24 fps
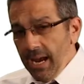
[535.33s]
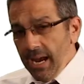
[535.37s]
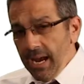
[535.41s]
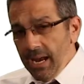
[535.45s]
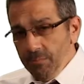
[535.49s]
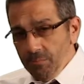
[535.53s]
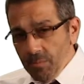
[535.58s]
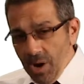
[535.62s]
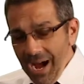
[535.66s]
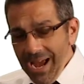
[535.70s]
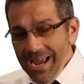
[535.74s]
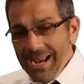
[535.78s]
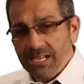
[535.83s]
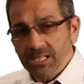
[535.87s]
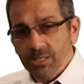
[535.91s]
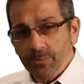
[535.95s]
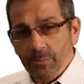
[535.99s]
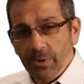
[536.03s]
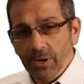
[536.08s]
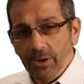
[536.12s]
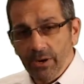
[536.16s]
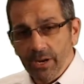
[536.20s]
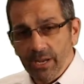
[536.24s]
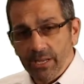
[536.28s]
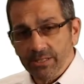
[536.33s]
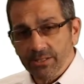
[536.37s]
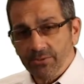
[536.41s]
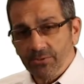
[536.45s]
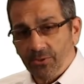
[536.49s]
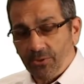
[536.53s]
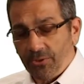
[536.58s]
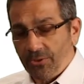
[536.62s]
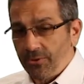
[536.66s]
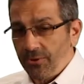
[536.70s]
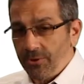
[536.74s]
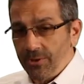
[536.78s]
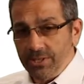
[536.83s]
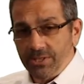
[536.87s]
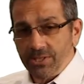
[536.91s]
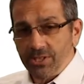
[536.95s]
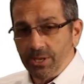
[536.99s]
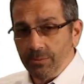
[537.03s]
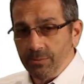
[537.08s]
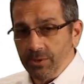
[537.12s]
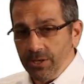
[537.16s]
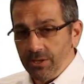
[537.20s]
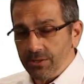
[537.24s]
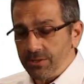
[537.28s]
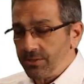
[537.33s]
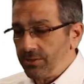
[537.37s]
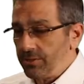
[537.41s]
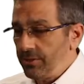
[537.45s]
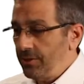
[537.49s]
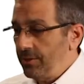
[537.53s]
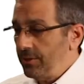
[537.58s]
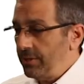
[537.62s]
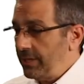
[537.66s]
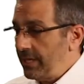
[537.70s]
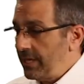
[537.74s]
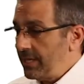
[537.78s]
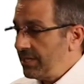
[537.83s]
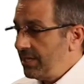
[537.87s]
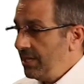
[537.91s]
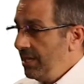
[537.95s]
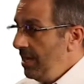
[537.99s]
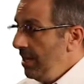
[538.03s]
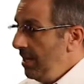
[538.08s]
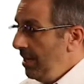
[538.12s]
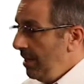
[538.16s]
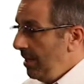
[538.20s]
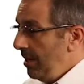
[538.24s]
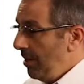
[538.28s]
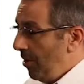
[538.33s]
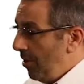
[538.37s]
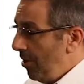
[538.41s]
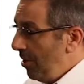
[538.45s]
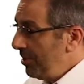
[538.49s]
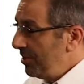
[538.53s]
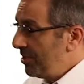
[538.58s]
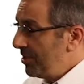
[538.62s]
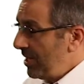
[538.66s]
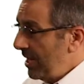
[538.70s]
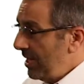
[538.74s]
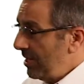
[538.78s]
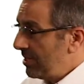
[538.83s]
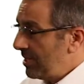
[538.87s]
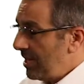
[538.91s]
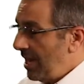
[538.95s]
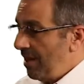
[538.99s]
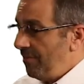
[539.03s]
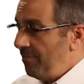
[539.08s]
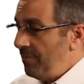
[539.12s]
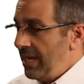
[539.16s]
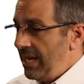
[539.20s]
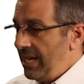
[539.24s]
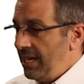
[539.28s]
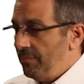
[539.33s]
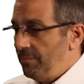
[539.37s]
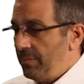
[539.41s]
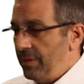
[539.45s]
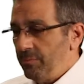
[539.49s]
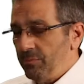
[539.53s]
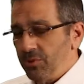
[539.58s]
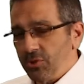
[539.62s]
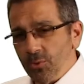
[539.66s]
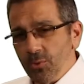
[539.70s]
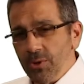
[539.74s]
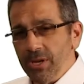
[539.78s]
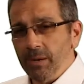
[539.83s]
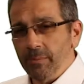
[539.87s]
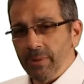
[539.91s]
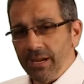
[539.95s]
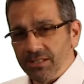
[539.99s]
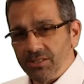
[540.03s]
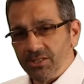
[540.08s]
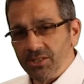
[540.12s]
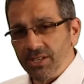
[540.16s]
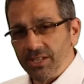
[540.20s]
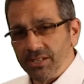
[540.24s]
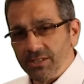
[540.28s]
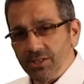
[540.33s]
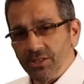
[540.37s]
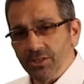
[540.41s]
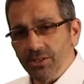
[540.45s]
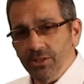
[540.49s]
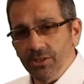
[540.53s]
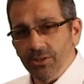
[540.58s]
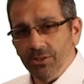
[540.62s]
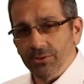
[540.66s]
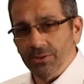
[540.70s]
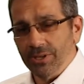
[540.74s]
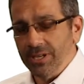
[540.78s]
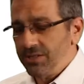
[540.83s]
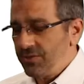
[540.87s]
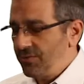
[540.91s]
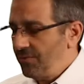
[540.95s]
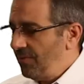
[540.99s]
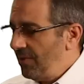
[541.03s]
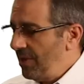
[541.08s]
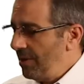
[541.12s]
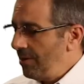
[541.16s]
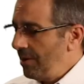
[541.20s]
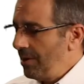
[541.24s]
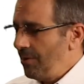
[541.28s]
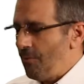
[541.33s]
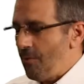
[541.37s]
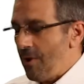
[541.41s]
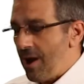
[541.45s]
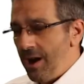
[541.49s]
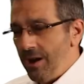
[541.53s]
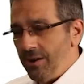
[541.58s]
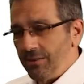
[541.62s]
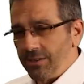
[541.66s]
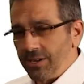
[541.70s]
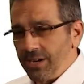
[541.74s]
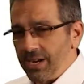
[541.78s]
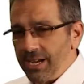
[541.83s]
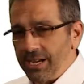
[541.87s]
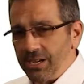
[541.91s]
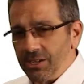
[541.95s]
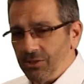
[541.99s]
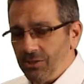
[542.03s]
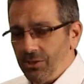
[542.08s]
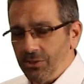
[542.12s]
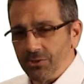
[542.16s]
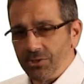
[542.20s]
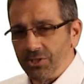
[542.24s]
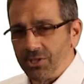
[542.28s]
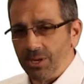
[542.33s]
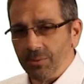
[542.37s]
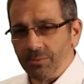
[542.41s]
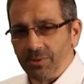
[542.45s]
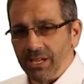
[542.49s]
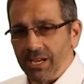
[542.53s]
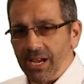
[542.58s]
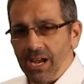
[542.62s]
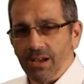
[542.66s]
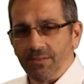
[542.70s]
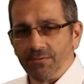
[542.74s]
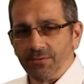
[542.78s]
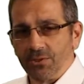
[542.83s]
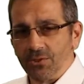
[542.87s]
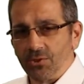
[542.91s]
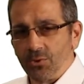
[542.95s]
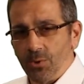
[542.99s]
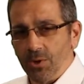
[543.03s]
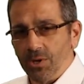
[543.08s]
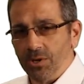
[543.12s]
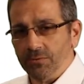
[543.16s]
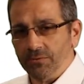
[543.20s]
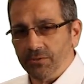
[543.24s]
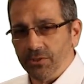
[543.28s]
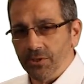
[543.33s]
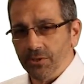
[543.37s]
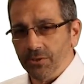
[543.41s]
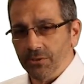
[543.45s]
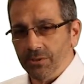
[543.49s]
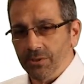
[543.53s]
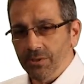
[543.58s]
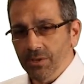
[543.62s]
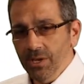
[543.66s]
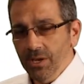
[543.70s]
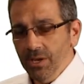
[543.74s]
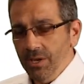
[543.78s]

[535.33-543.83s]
In my experience, for 30-some years of doing this, all sales I've made have been between about 6 and noon. It's very rare that I close something after 12 noon.